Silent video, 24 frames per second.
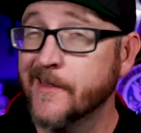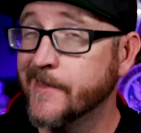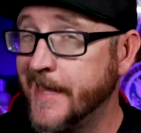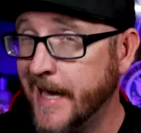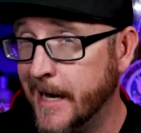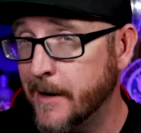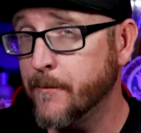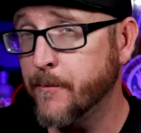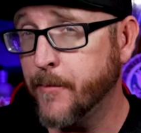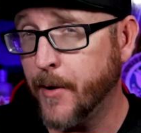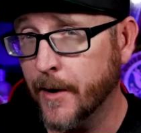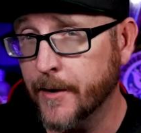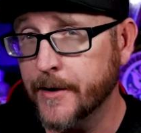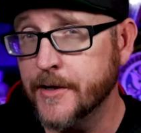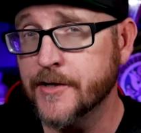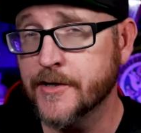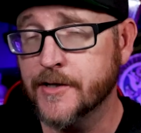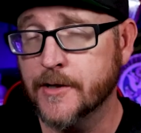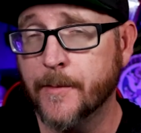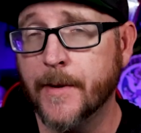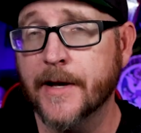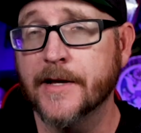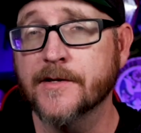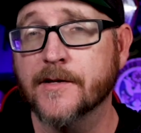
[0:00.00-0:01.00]
That probably
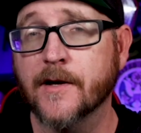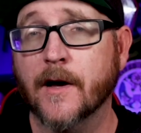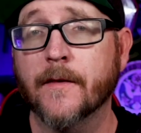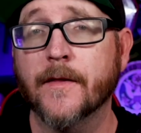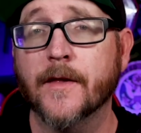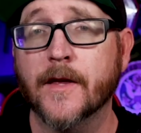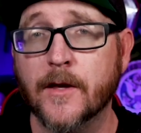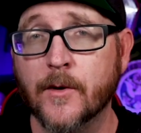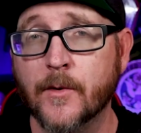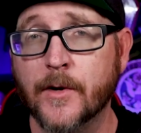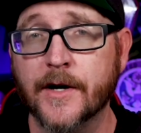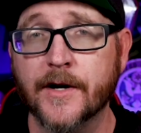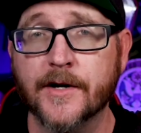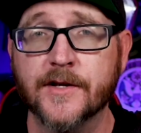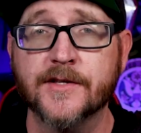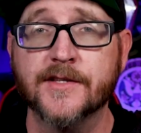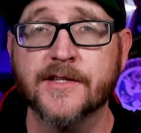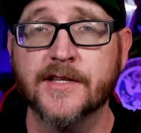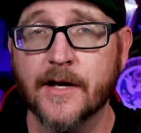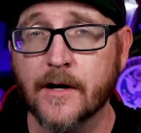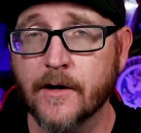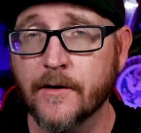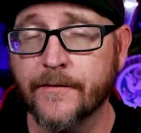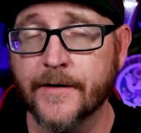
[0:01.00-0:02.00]
just depends on the unit
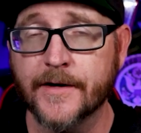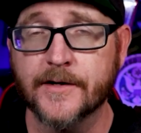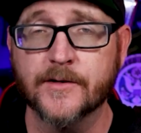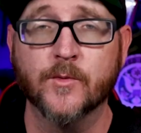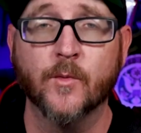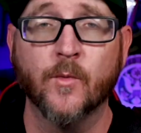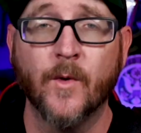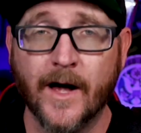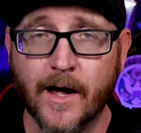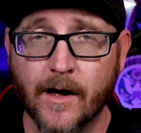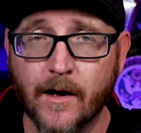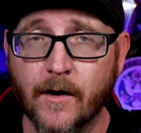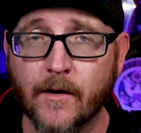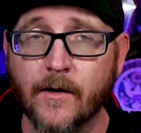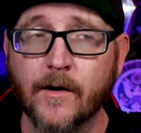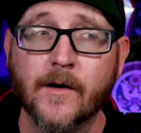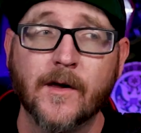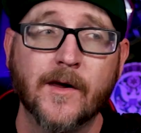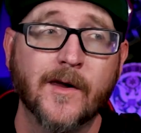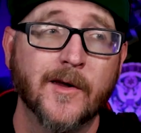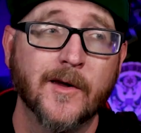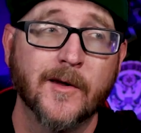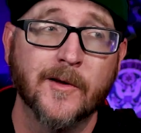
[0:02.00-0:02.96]
itself as well.